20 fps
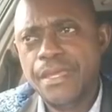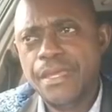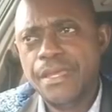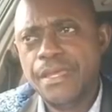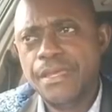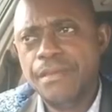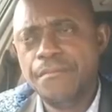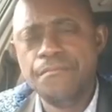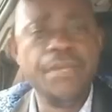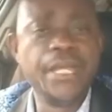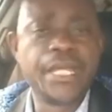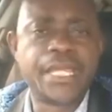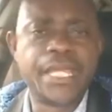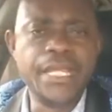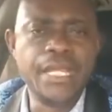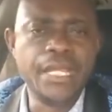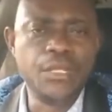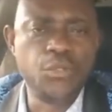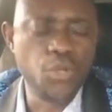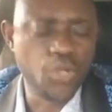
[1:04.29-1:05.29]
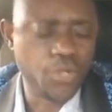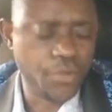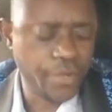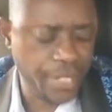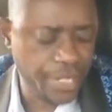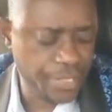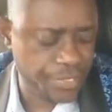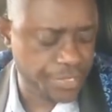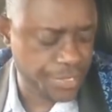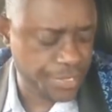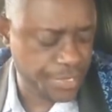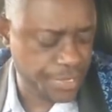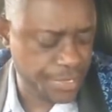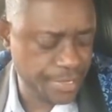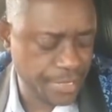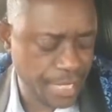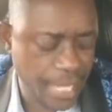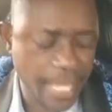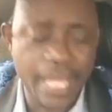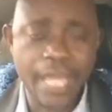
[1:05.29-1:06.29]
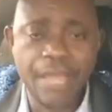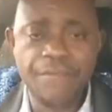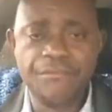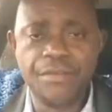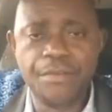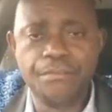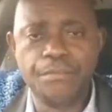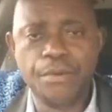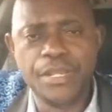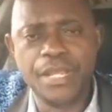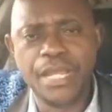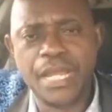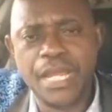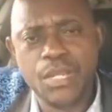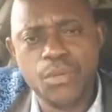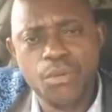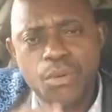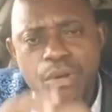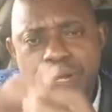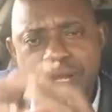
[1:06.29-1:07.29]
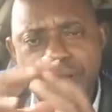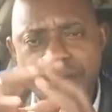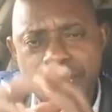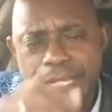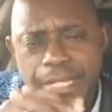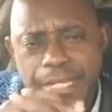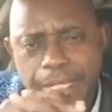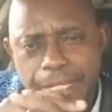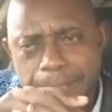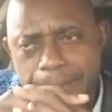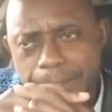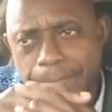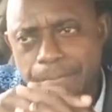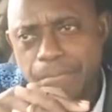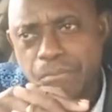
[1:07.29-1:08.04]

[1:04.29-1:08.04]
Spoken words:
Making Edo great, now everybody handwork, and a